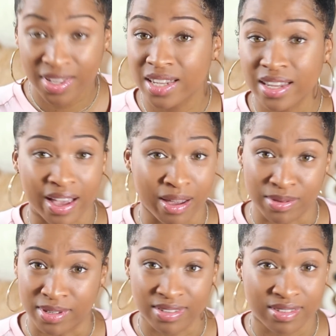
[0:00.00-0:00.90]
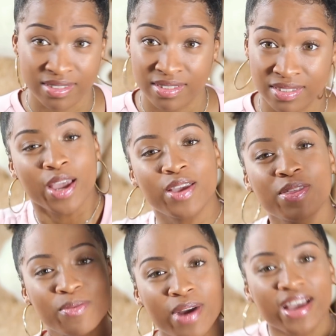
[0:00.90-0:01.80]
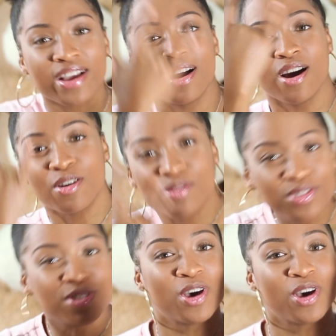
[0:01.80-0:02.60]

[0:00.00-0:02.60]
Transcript: It happens. Either way it goes,